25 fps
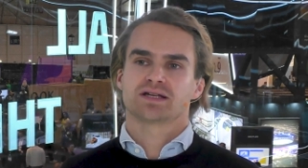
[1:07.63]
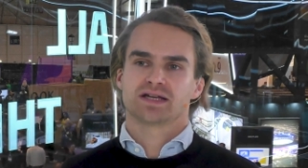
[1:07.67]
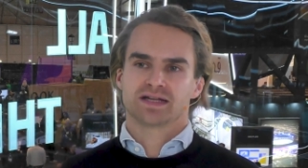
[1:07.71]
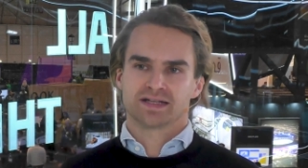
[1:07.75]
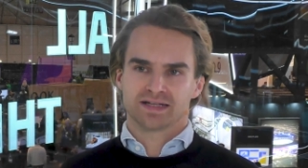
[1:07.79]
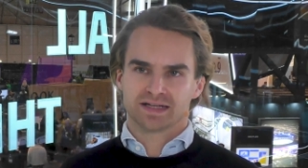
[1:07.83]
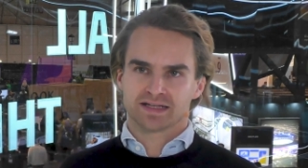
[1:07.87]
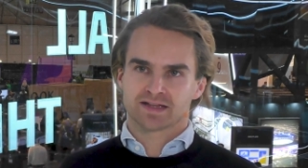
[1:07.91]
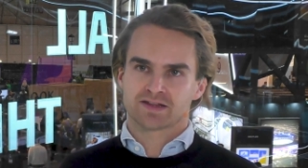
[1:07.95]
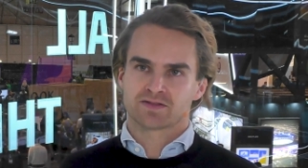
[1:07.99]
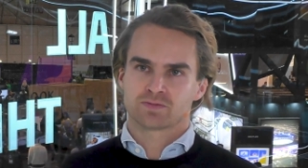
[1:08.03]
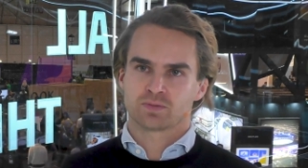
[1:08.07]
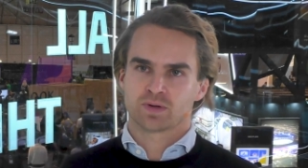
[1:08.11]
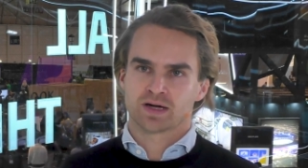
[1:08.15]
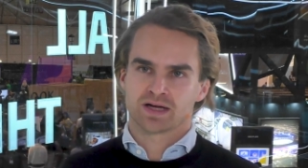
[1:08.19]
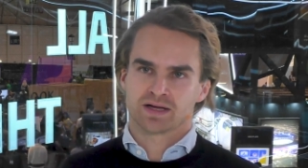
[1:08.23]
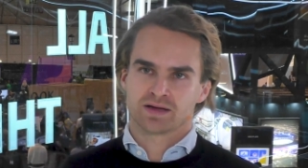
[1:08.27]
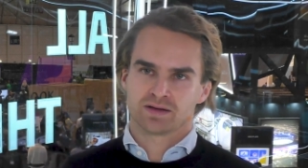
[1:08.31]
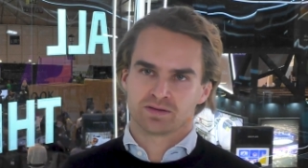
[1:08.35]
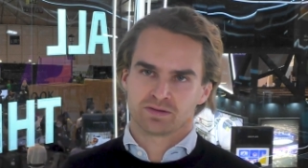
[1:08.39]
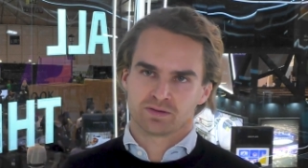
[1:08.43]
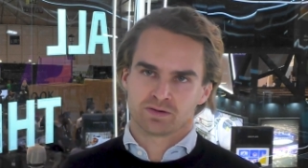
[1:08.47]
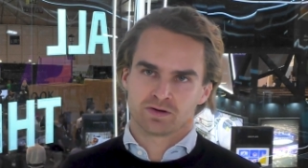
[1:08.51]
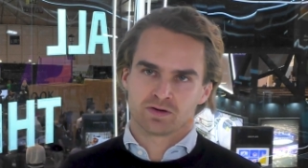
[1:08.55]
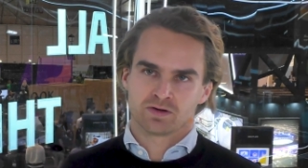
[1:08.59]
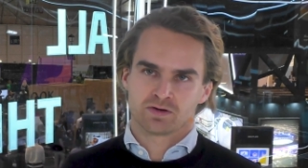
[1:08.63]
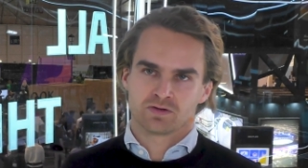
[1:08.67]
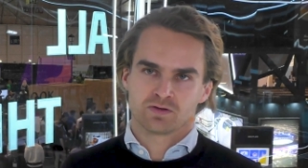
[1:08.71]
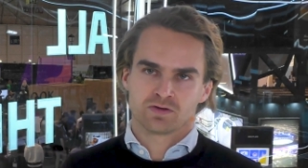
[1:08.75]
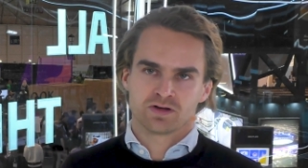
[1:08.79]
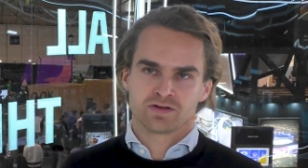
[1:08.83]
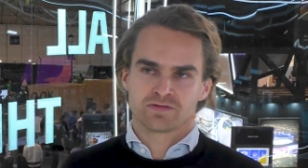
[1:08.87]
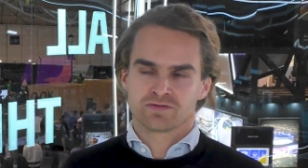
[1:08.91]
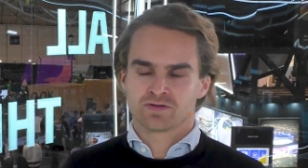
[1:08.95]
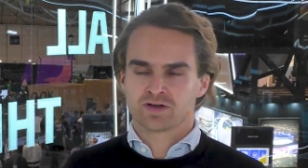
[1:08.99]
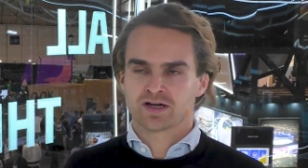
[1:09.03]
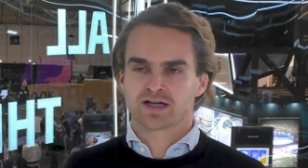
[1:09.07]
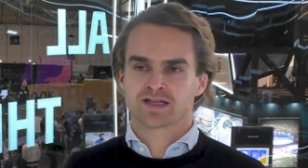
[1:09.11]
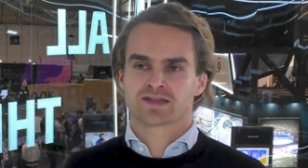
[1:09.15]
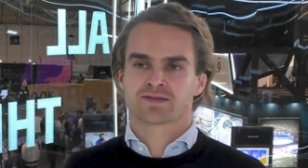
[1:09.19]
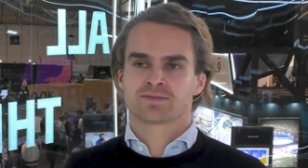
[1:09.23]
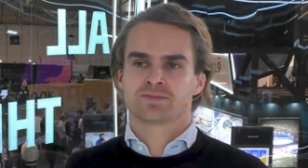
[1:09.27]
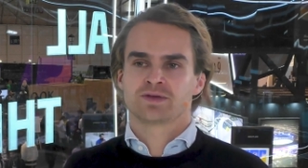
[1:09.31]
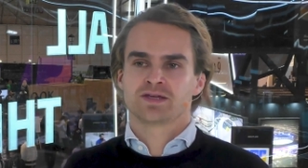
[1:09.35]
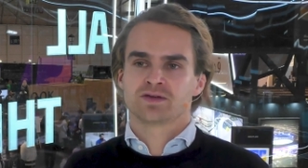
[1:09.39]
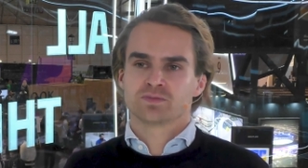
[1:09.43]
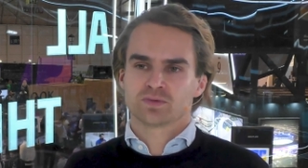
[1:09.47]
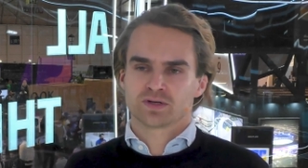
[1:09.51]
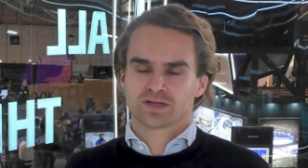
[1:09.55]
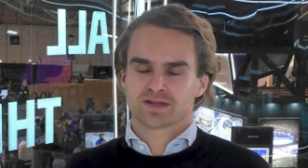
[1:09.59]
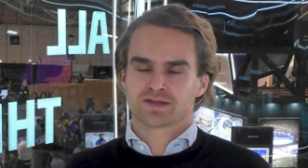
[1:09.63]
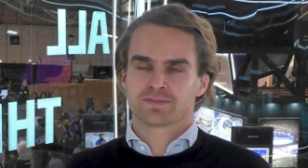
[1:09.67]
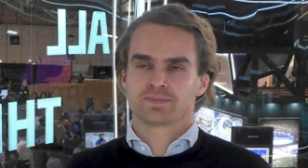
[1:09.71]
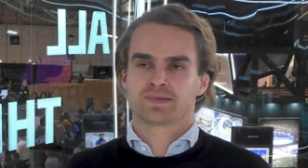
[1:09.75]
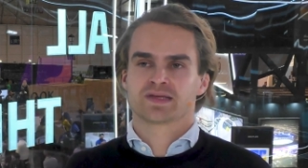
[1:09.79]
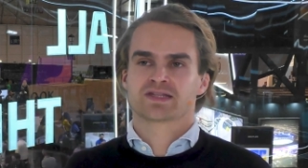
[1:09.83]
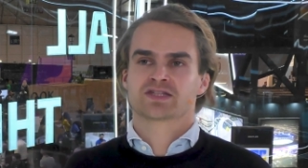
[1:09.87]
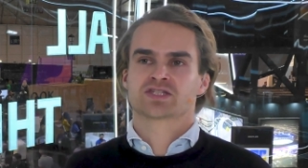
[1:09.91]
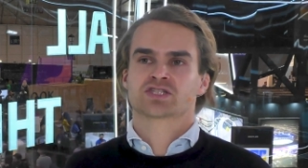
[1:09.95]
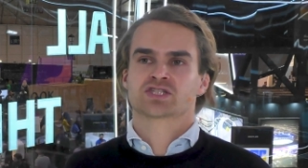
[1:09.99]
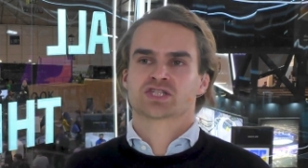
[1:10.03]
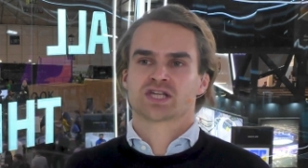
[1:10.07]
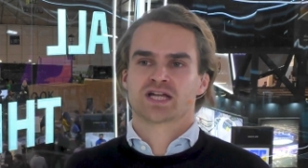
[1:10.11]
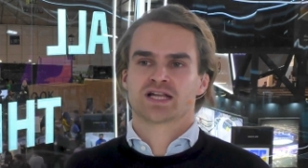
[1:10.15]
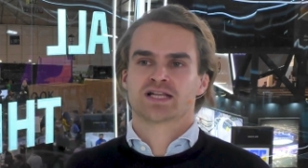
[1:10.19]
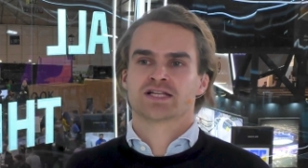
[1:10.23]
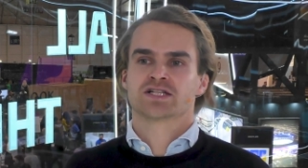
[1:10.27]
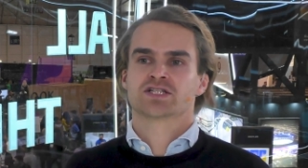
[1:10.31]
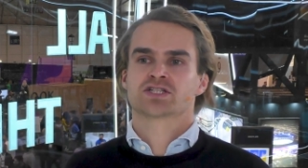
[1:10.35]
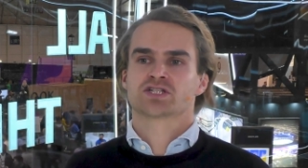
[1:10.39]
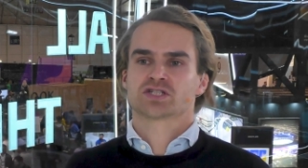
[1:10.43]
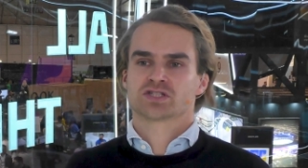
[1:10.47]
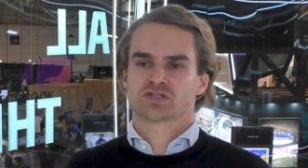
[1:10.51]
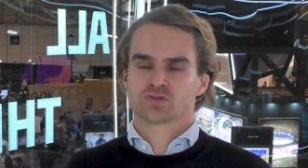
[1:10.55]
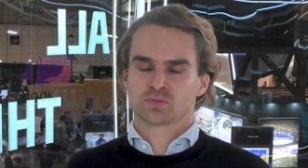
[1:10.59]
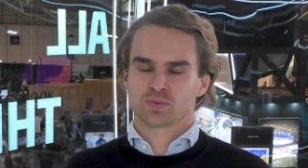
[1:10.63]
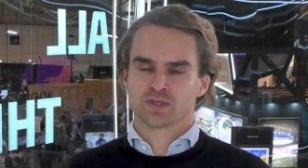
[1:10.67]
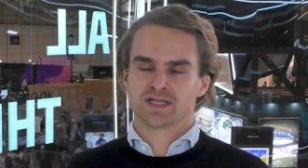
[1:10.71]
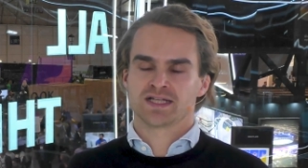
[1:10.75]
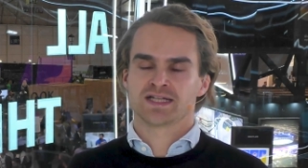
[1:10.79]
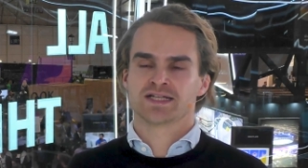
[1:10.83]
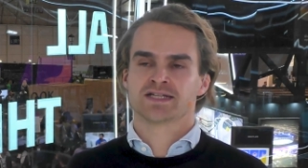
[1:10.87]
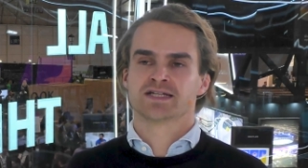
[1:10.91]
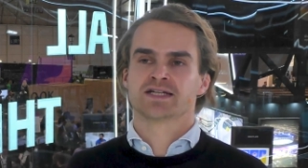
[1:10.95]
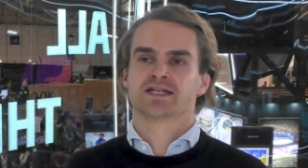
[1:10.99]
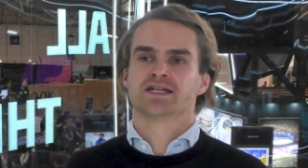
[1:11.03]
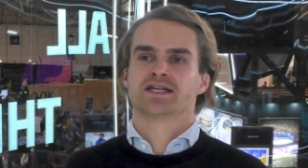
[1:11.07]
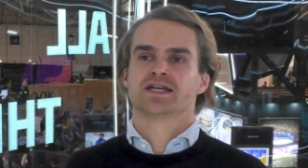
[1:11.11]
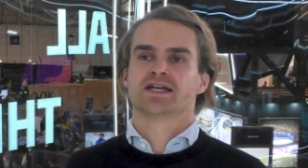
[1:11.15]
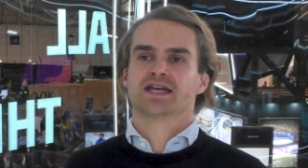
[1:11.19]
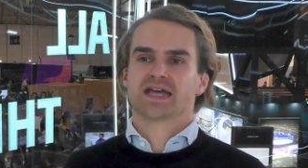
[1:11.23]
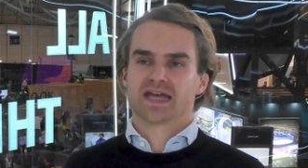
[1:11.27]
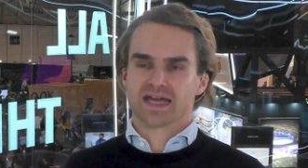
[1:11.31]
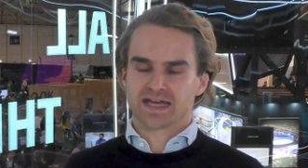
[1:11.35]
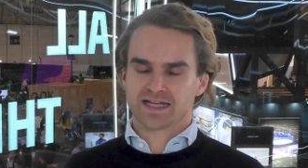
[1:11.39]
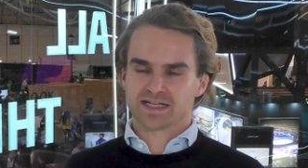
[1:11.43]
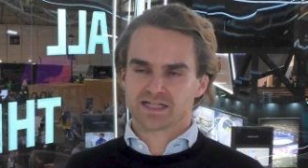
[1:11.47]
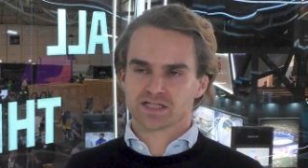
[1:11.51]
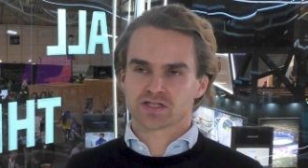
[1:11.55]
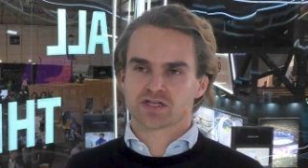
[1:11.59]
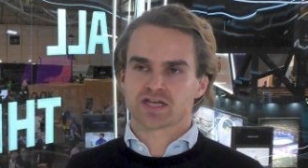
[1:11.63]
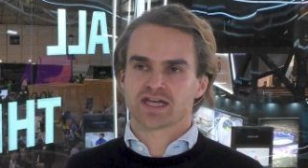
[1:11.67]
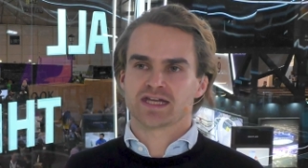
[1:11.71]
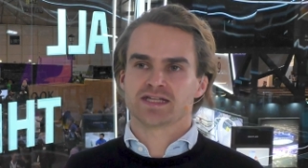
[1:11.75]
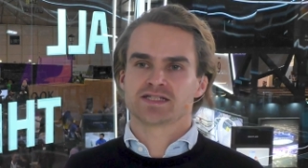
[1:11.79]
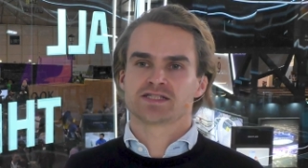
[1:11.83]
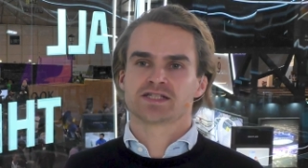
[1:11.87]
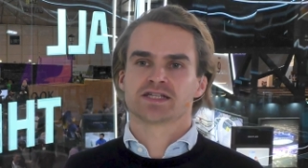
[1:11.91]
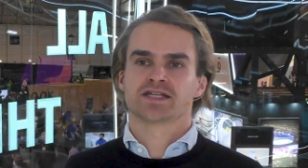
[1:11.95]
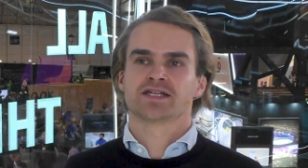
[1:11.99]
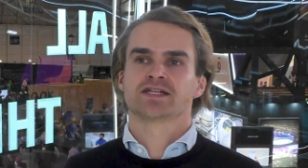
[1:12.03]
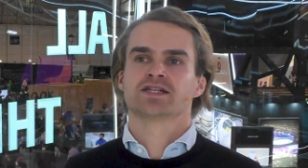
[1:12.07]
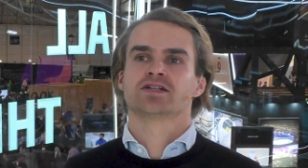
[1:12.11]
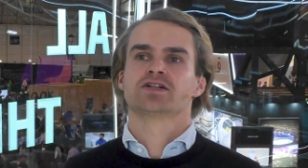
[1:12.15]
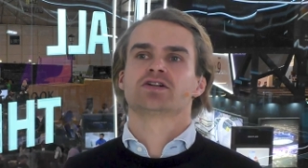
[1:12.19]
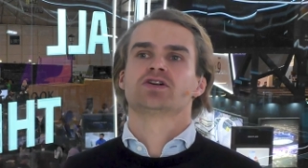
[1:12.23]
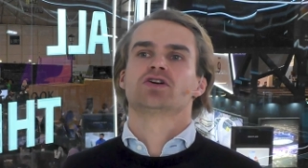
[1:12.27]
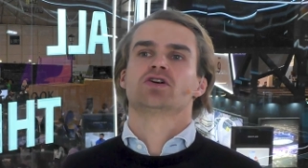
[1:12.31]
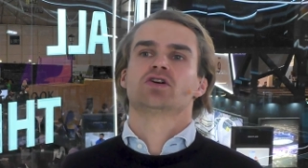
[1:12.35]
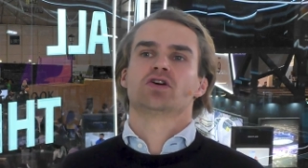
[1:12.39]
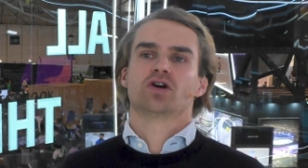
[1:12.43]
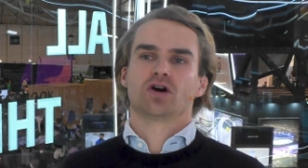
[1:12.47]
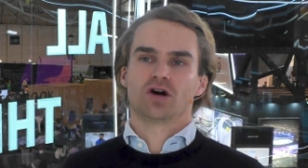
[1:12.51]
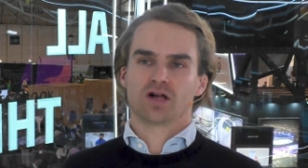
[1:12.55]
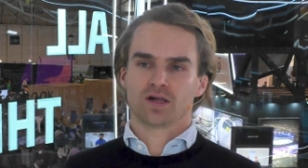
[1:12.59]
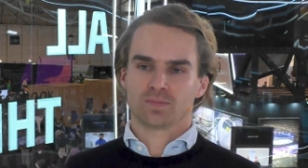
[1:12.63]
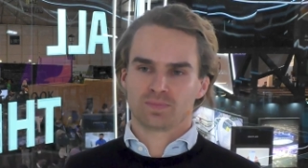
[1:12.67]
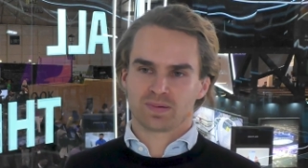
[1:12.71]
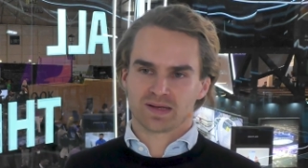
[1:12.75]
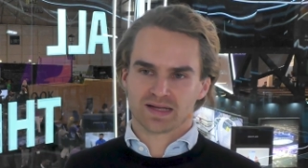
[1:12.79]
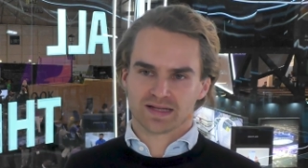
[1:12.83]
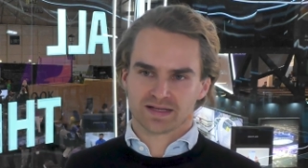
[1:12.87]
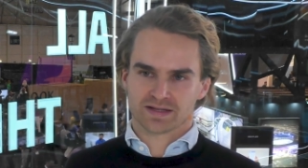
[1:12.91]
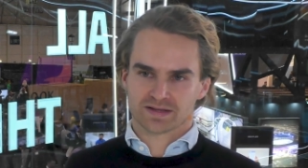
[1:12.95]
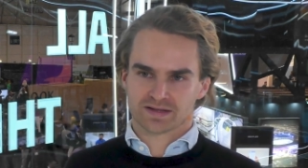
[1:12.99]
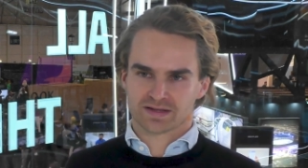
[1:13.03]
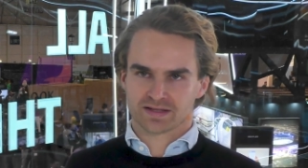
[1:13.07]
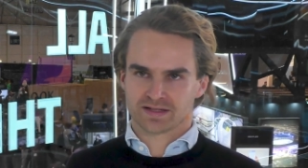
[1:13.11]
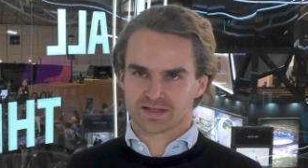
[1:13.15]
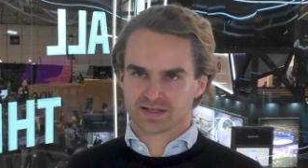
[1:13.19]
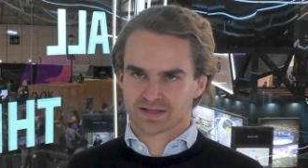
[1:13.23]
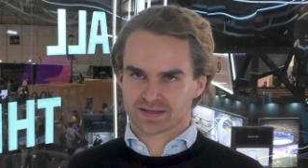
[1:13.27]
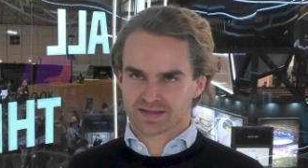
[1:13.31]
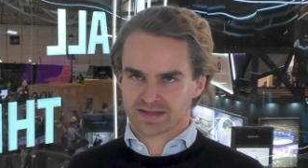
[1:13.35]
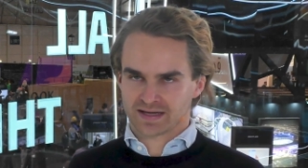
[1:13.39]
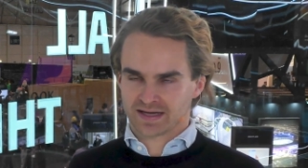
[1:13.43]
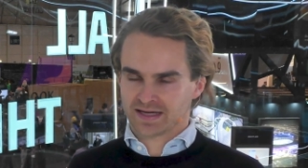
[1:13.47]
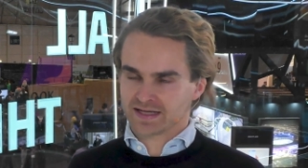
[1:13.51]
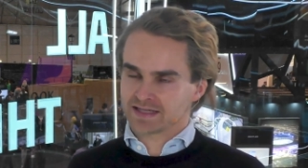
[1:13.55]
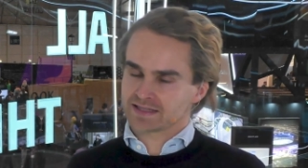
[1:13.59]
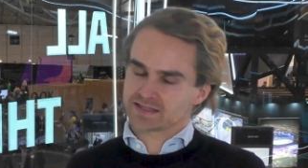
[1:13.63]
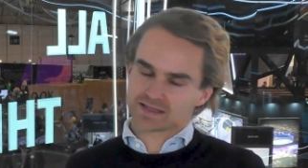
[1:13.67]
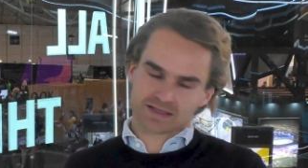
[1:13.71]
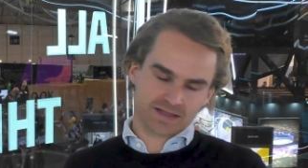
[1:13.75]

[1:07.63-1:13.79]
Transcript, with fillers: And that's why, if you ask me, what's the biggest challenge is really educating all players in the site.